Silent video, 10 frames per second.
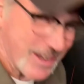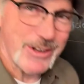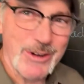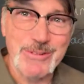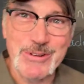
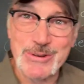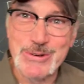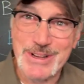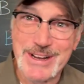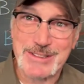don't do
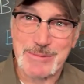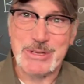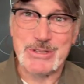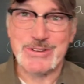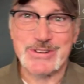like the
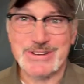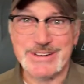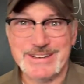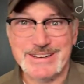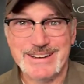
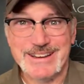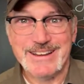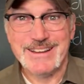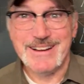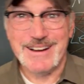military,
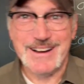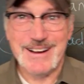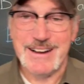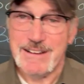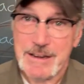
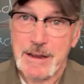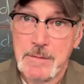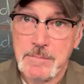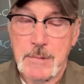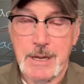
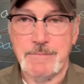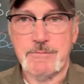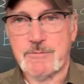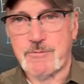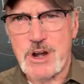and
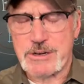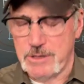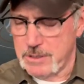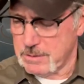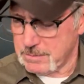
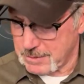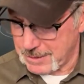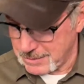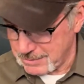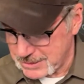frankly,
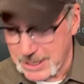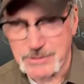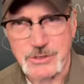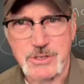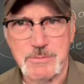it's not
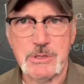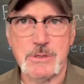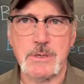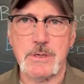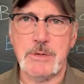just the
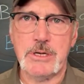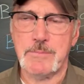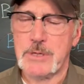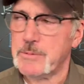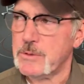military. Many
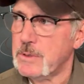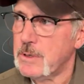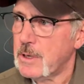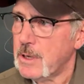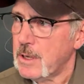people
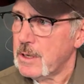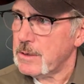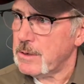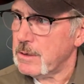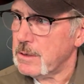
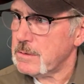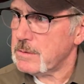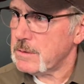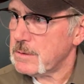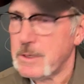do it.
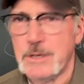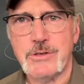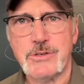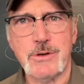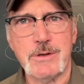They
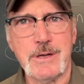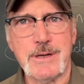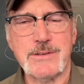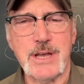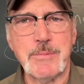just
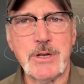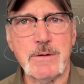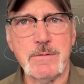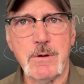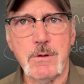accept it
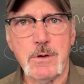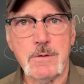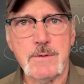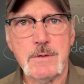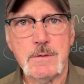and roll over.